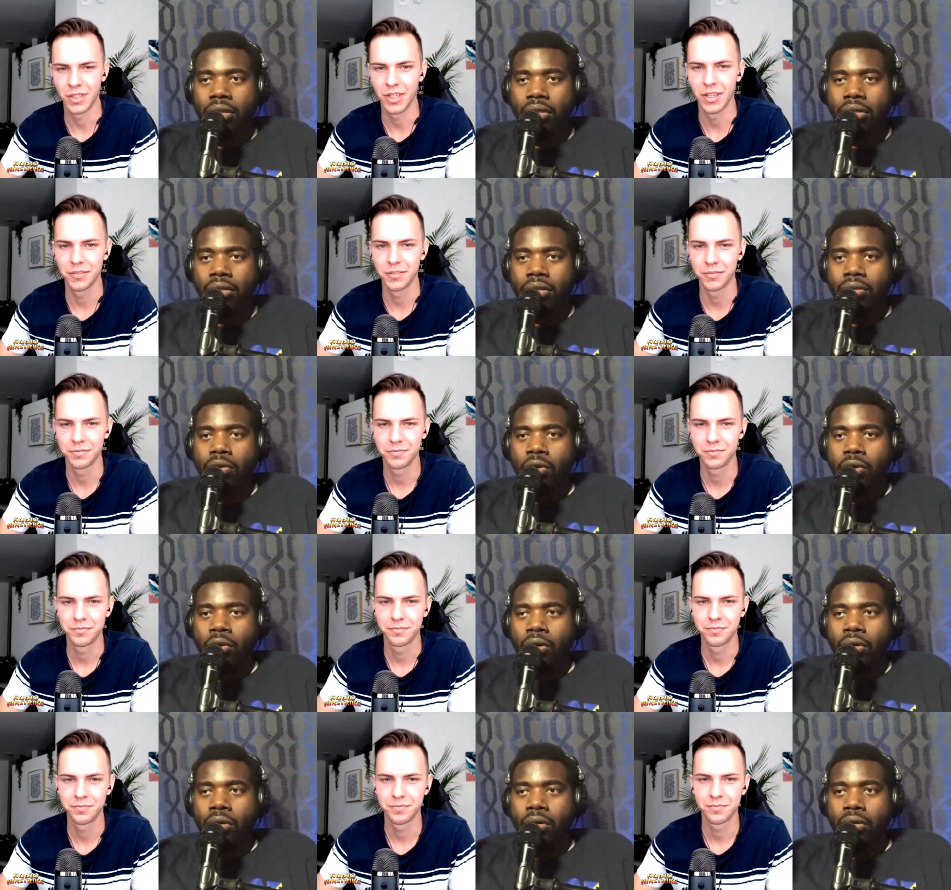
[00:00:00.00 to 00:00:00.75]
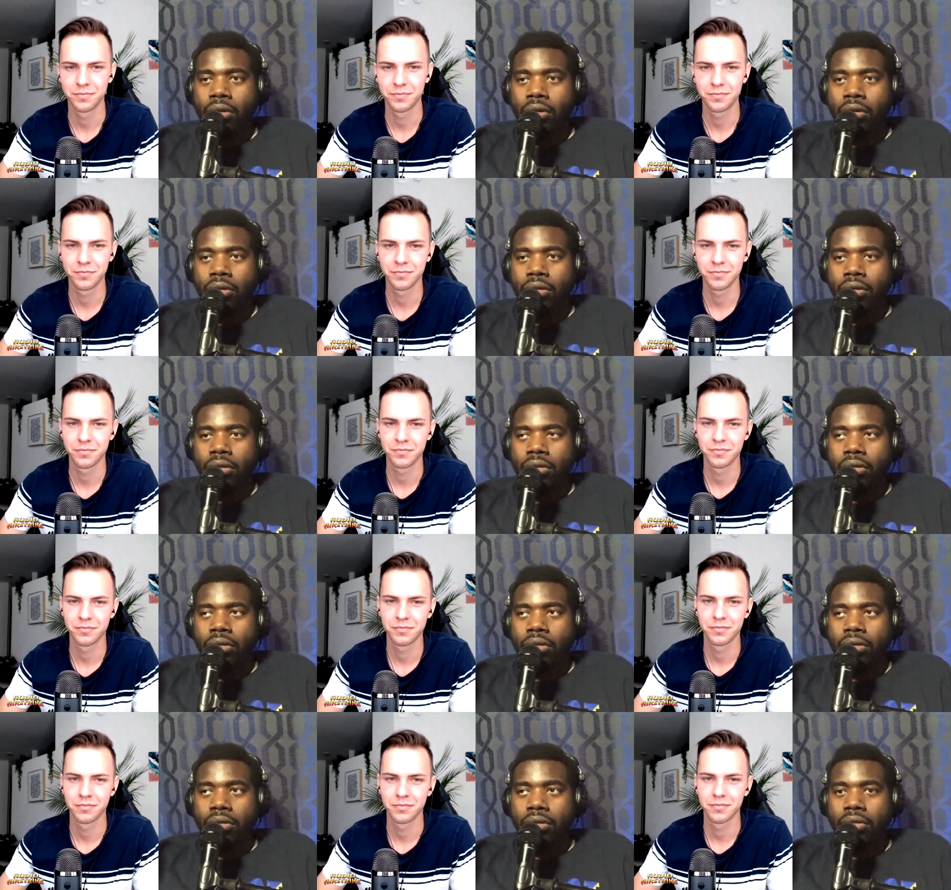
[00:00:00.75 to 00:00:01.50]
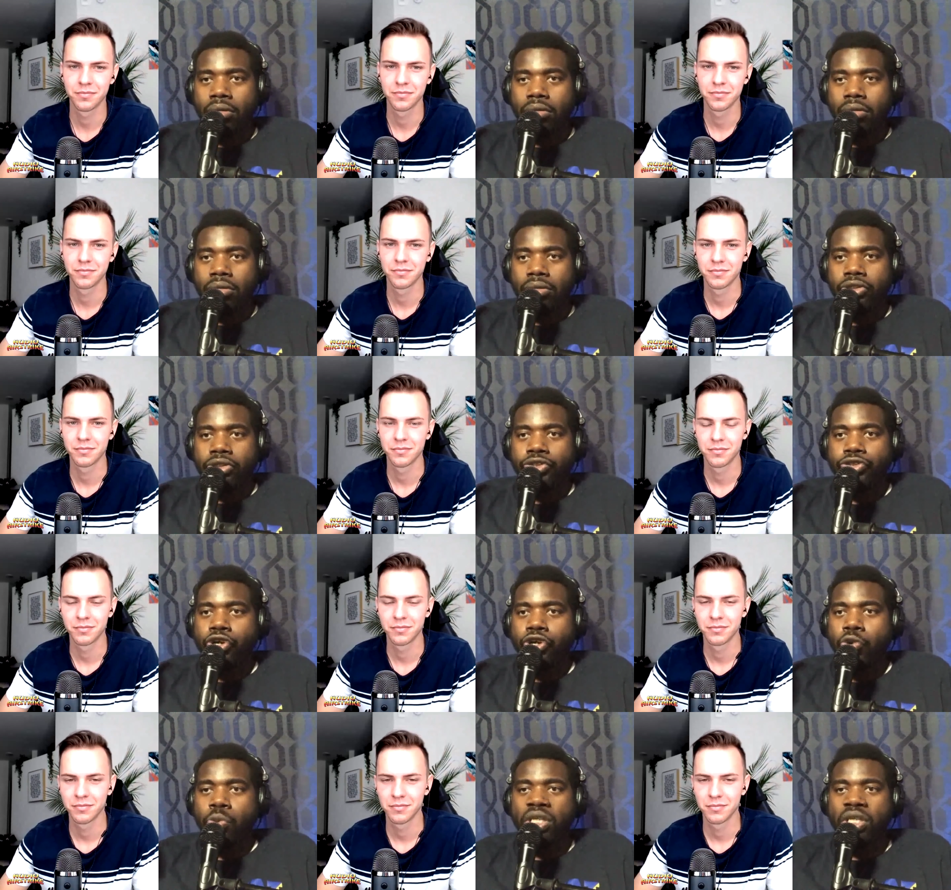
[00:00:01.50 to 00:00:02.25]
Speaker 1: Yeah
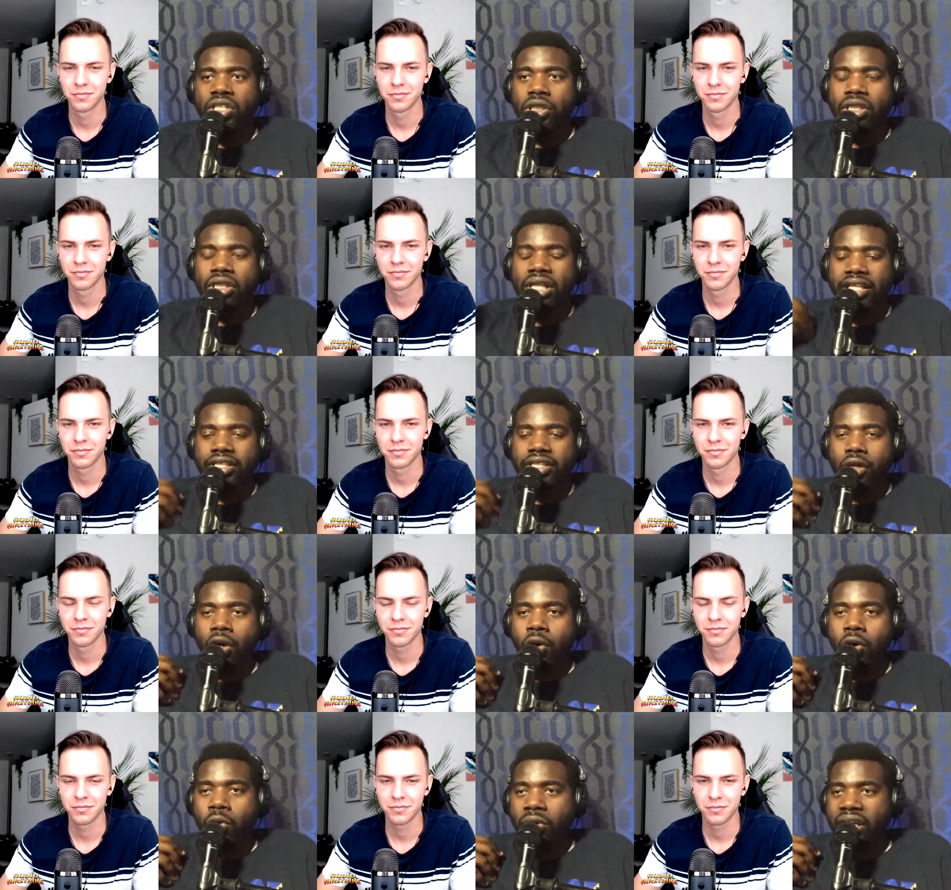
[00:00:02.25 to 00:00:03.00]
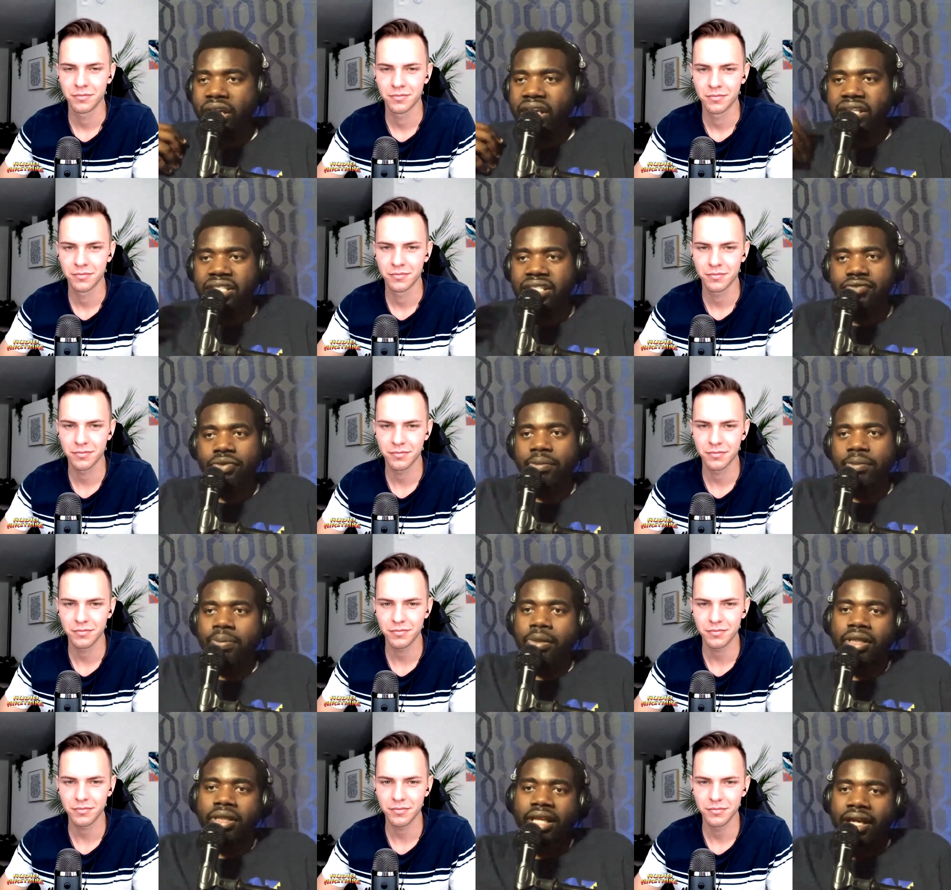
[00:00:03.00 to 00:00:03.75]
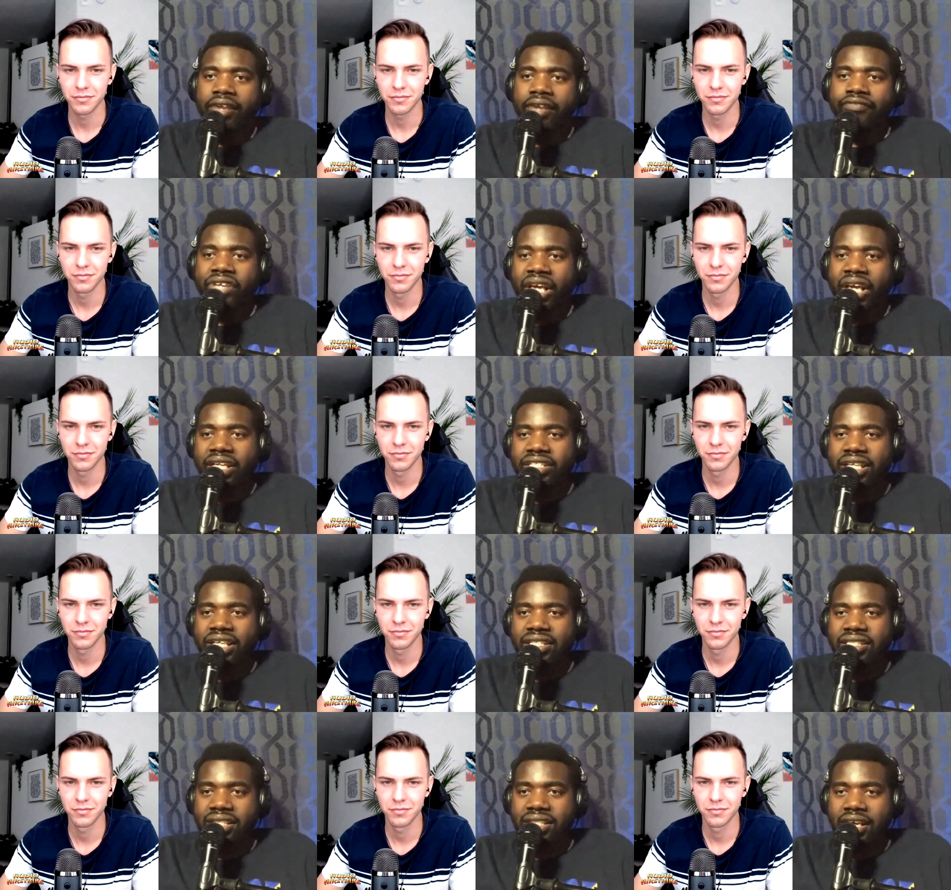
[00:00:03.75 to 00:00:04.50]
you know, we look like the old heads if we pull out a
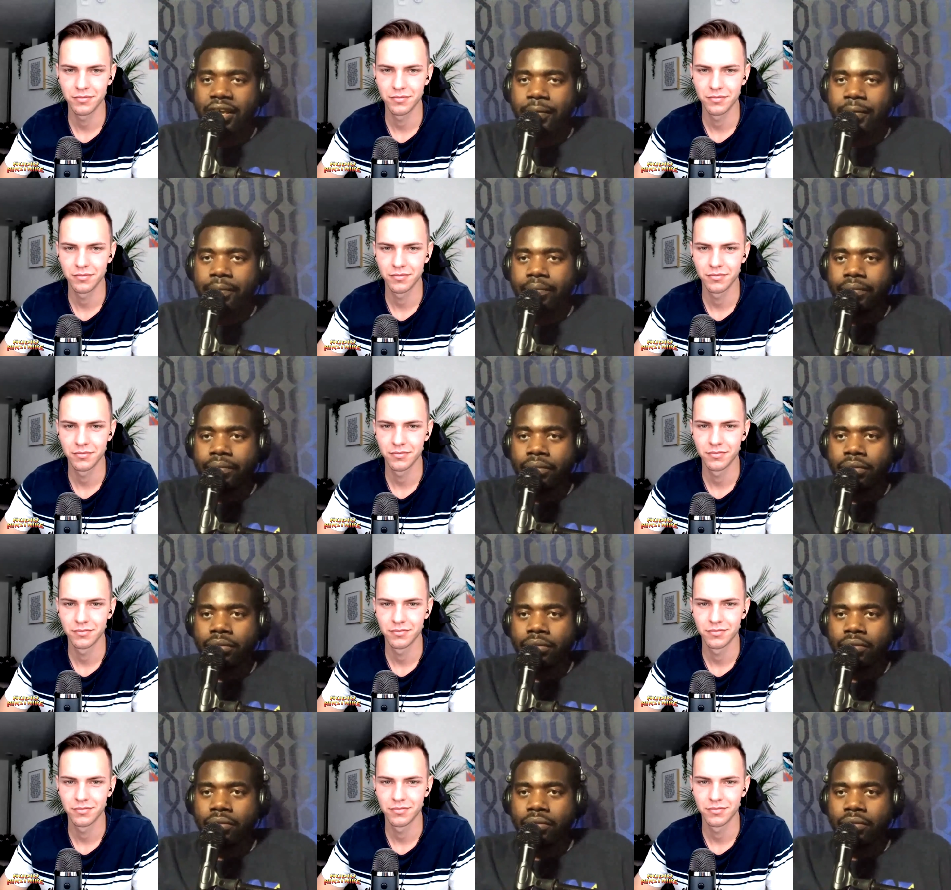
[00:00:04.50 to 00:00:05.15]
VHS tape.